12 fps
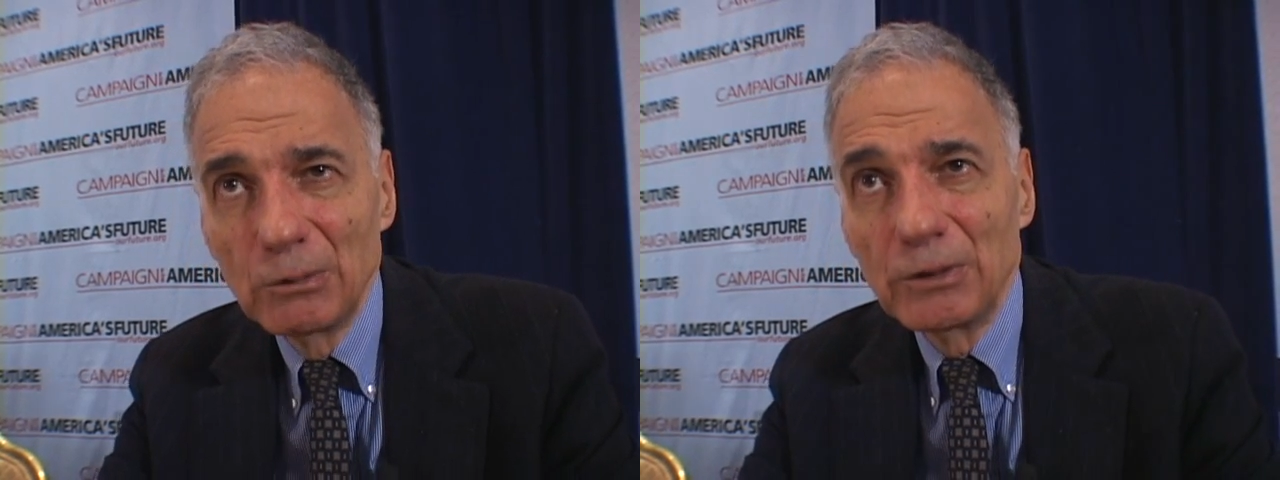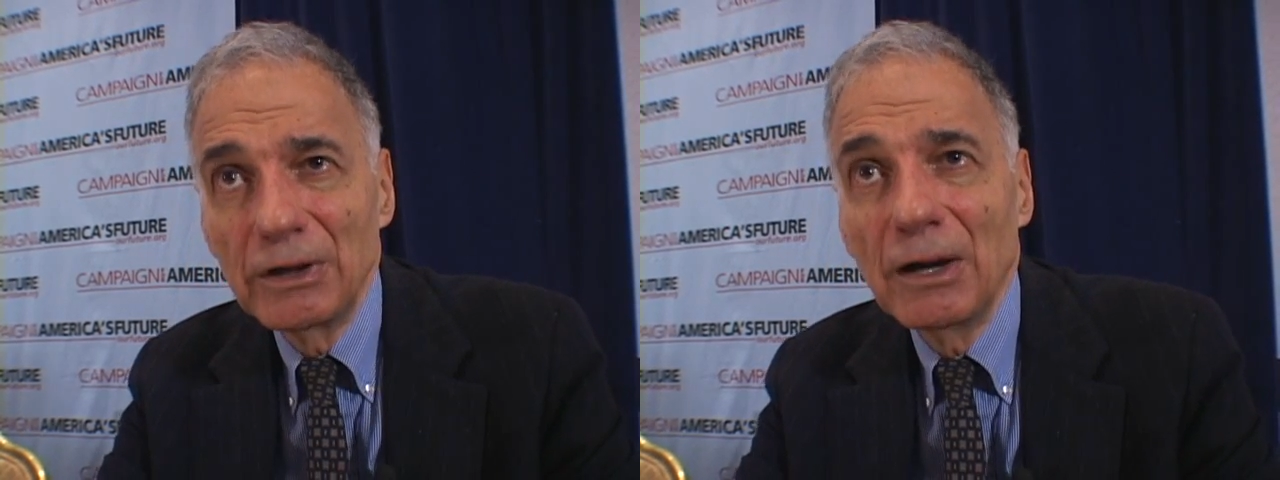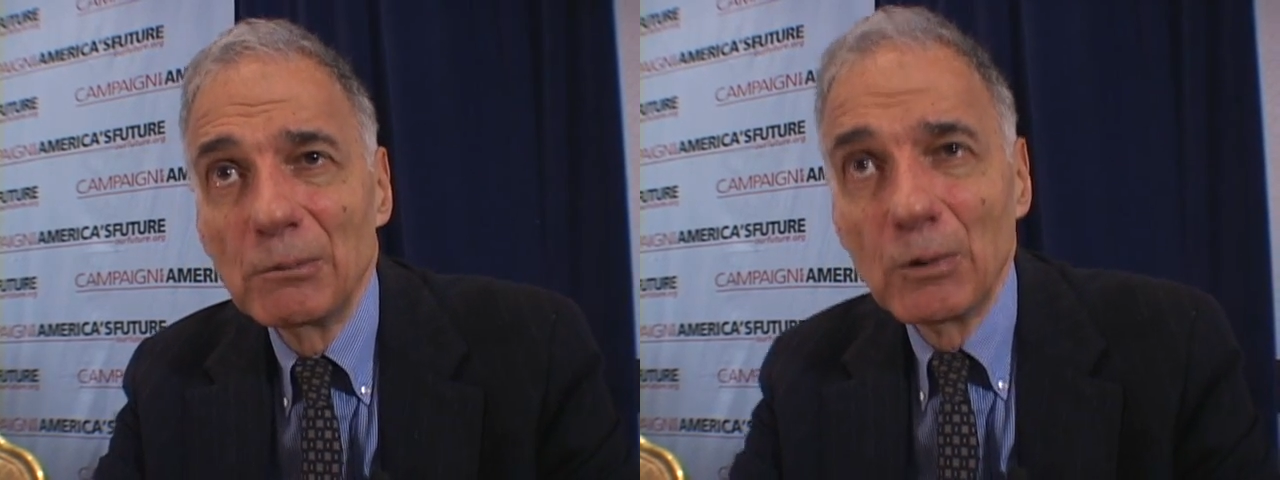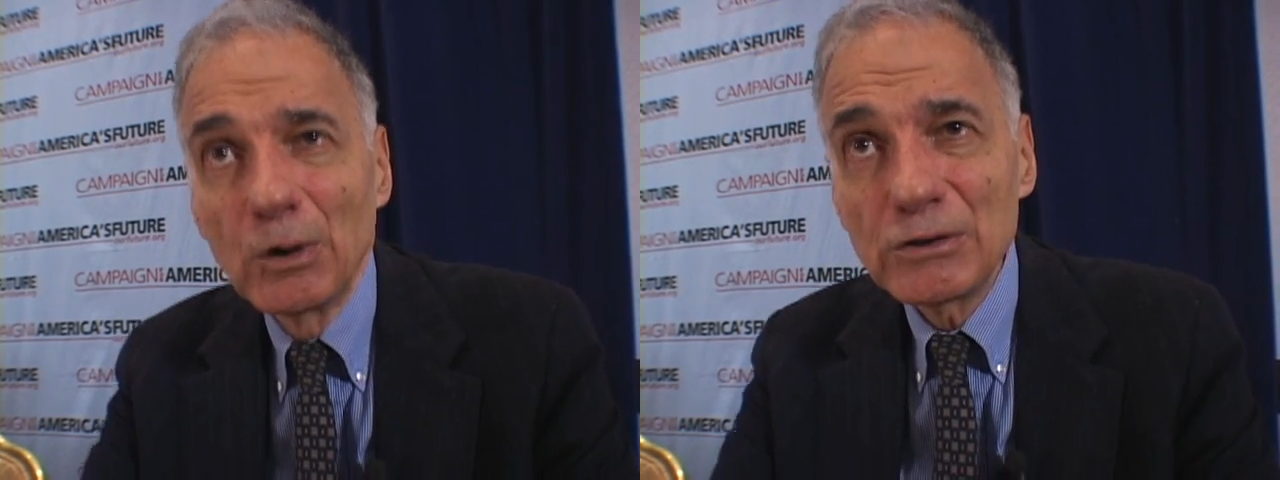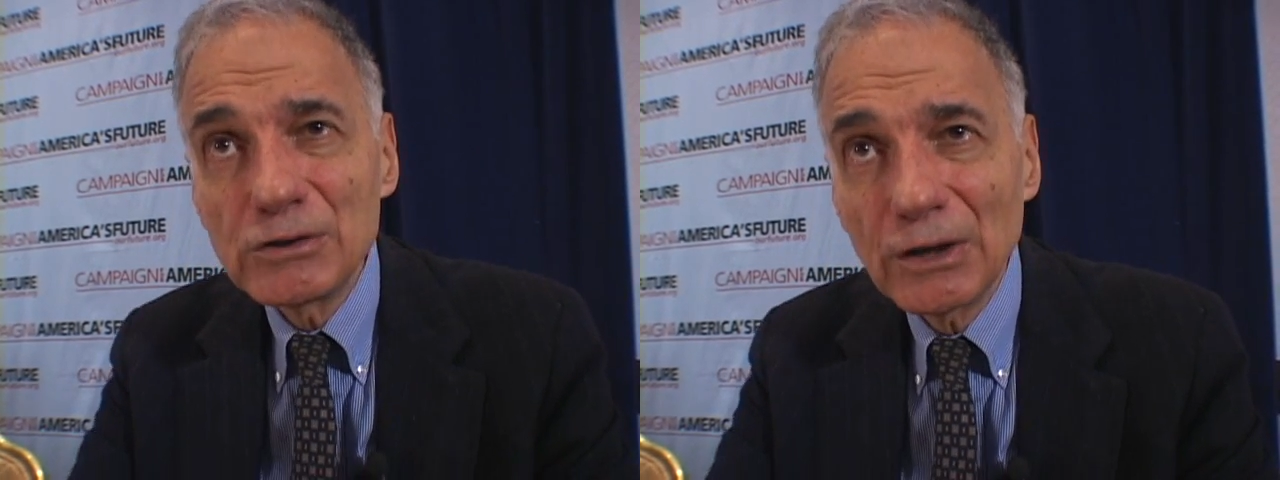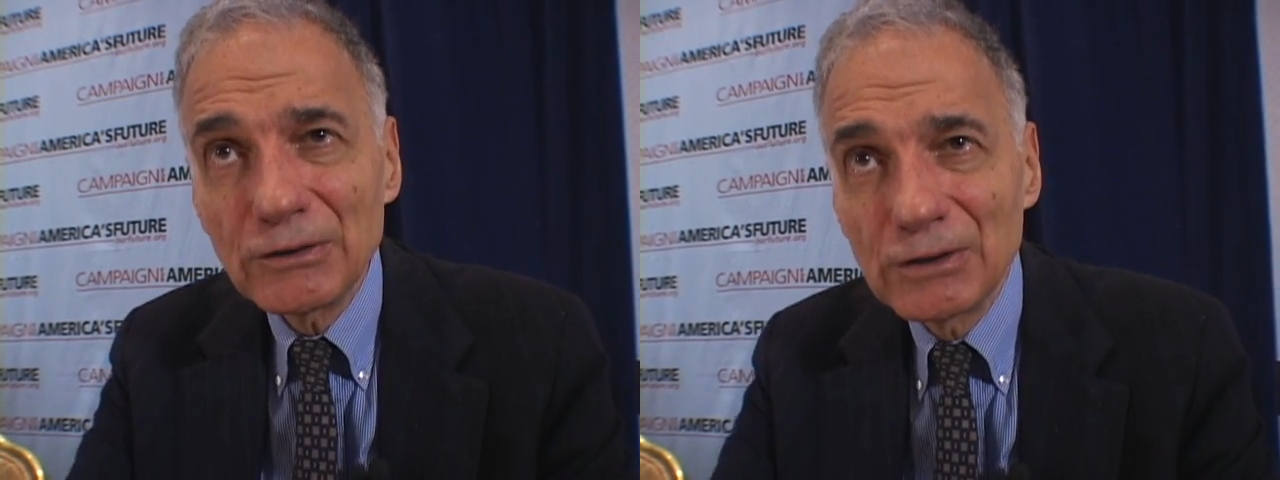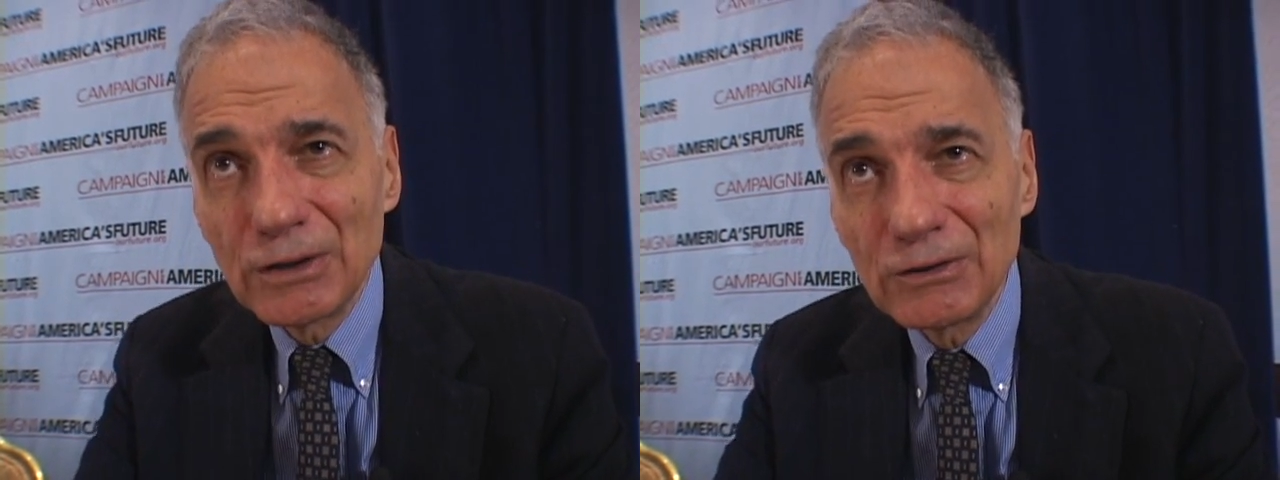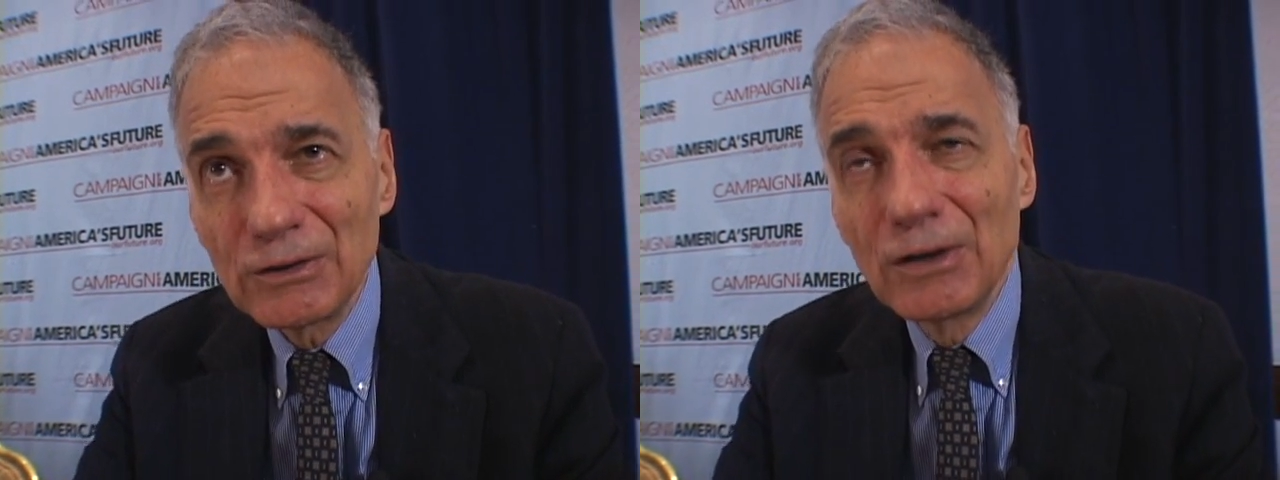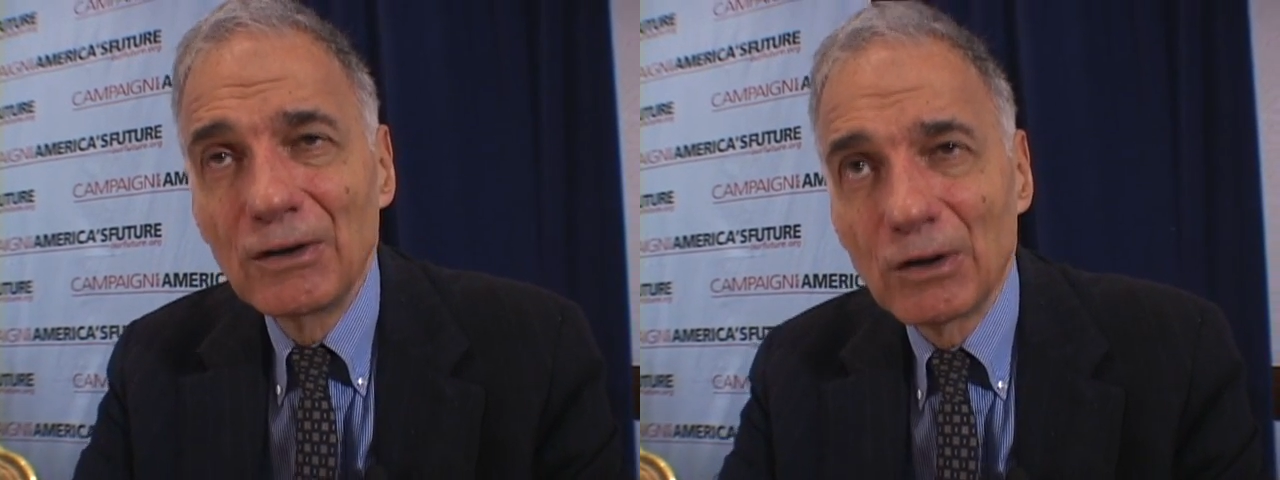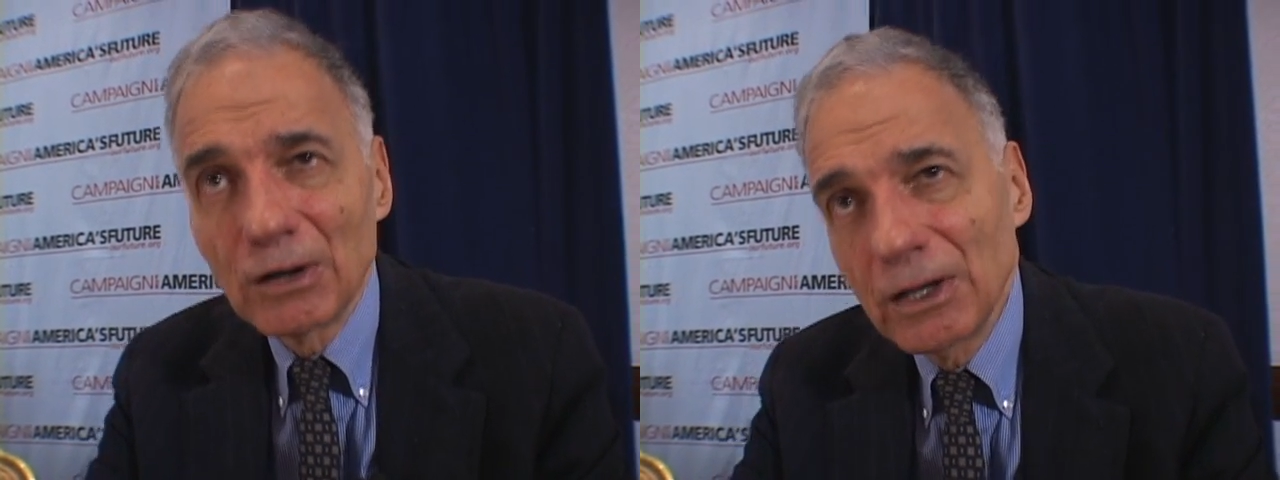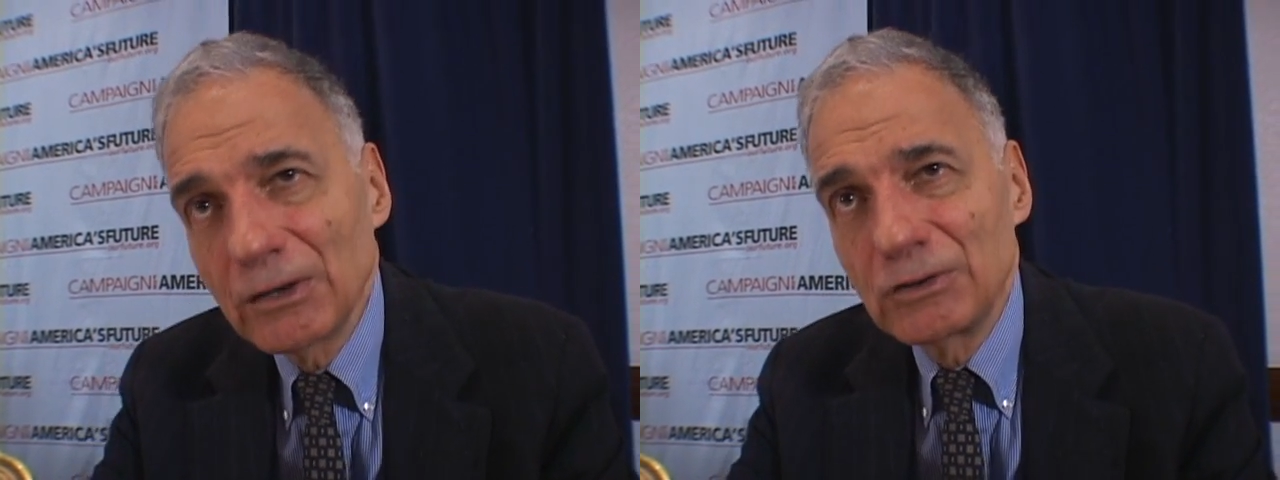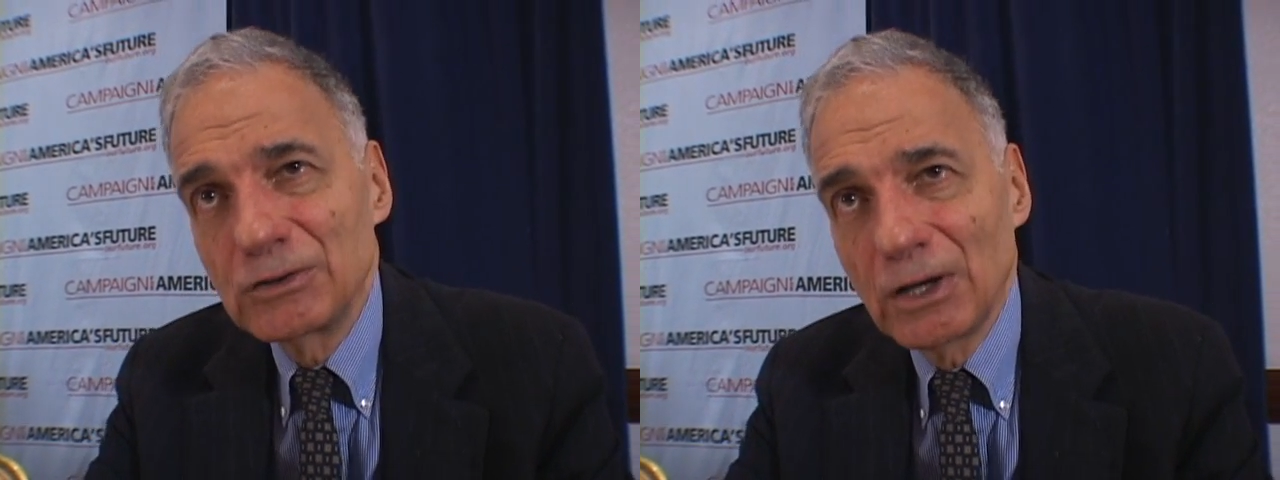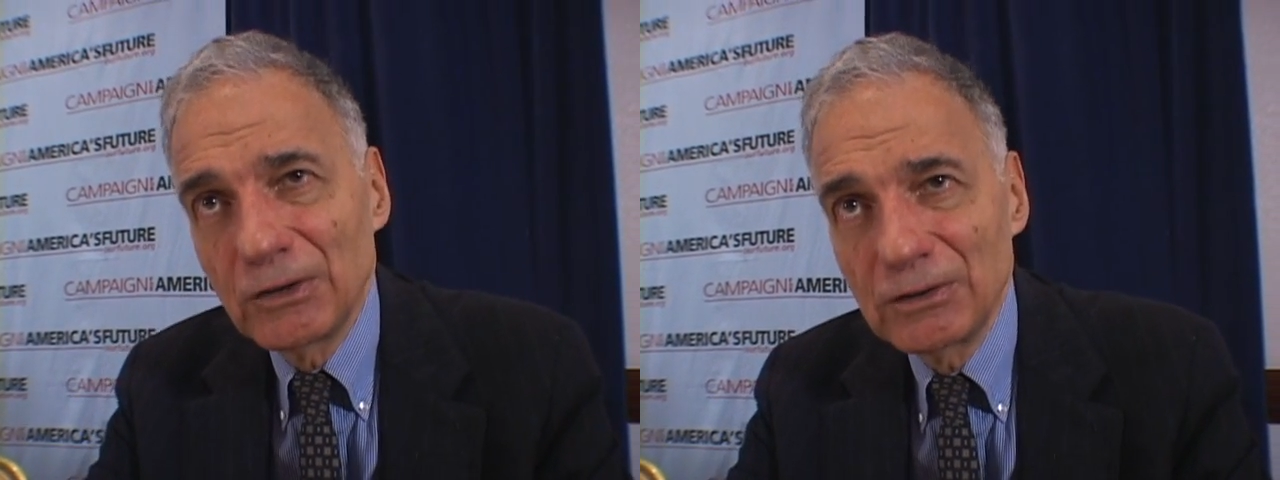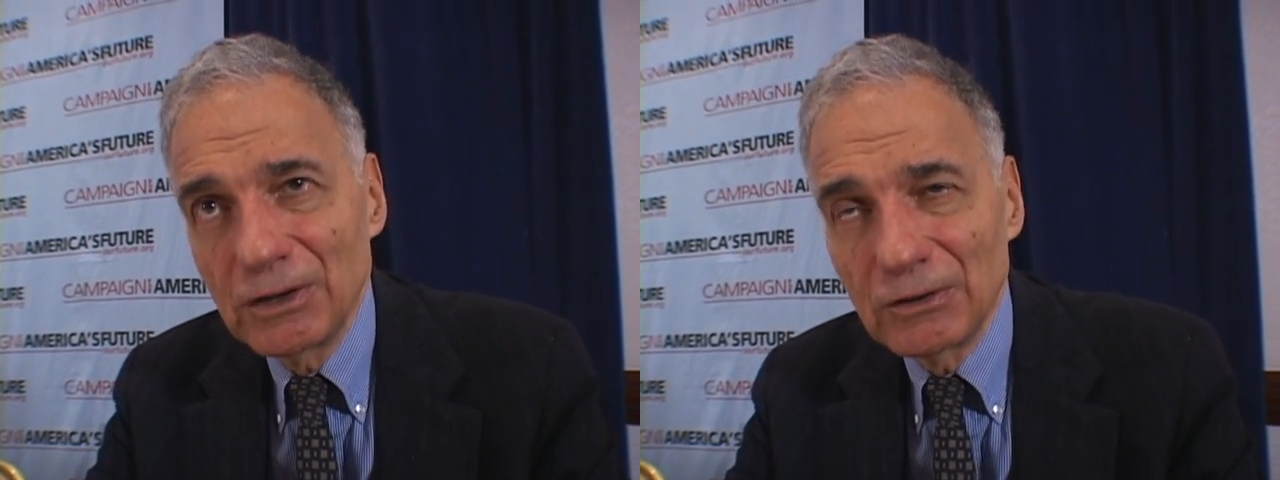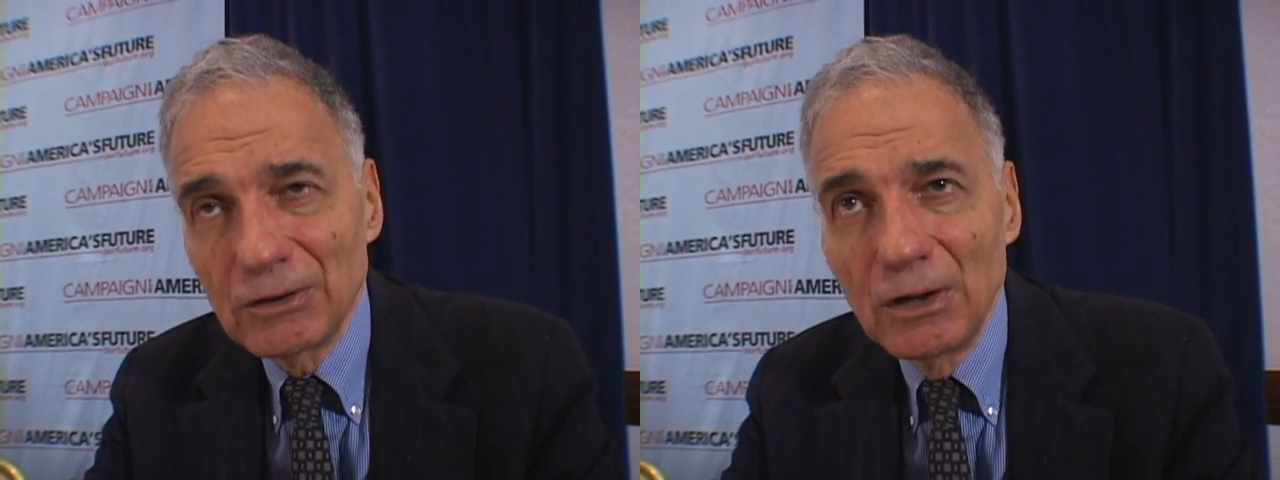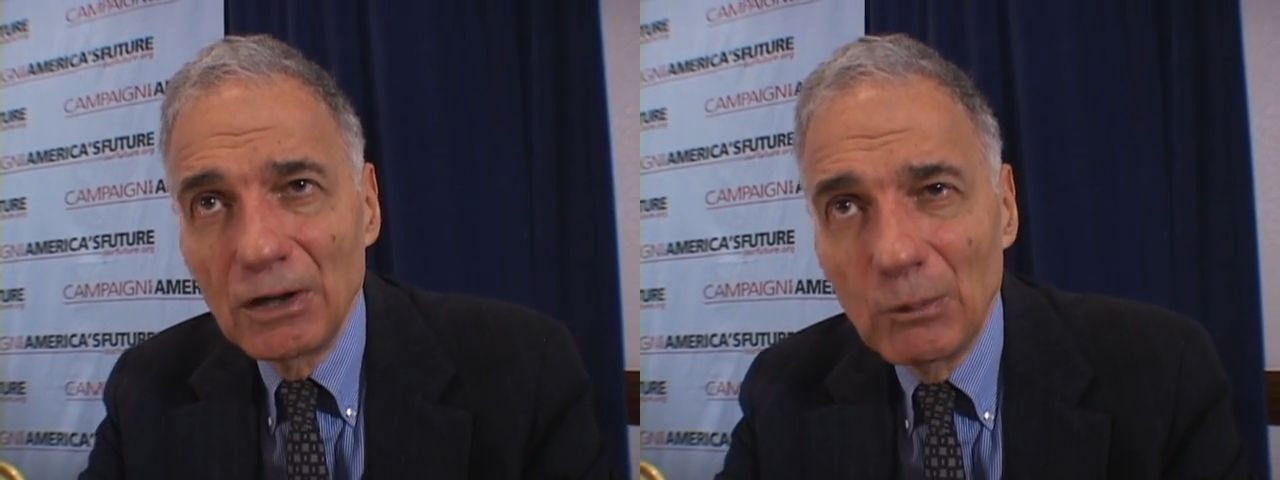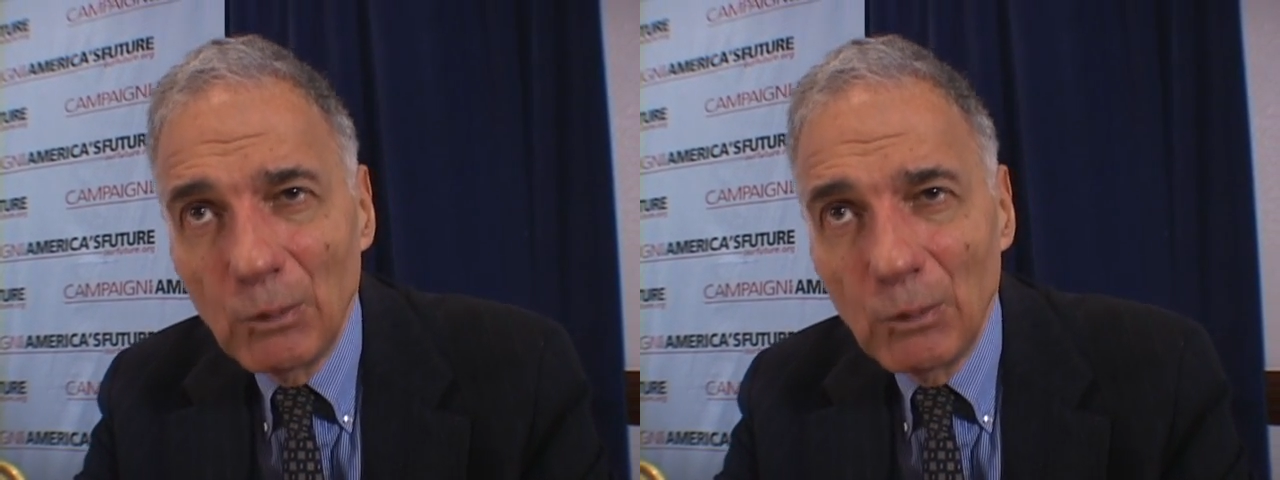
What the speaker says: we got more justice or less justice?